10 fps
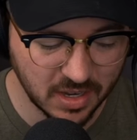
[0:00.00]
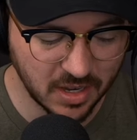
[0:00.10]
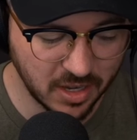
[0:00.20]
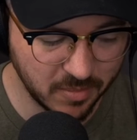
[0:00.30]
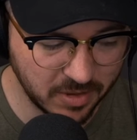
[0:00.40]

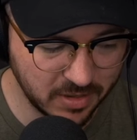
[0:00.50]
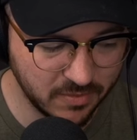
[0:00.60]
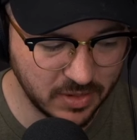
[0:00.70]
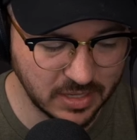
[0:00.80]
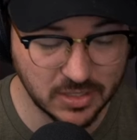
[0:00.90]

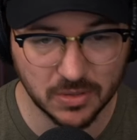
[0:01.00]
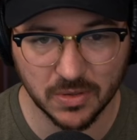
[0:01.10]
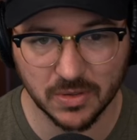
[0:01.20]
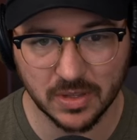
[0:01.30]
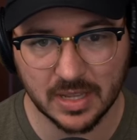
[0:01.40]
it'd fly
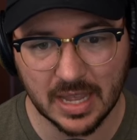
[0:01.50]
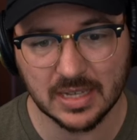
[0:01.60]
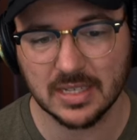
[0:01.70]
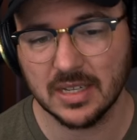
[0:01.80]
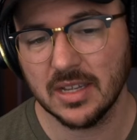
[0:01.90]
sooner than
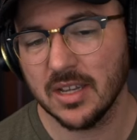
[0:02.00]
that.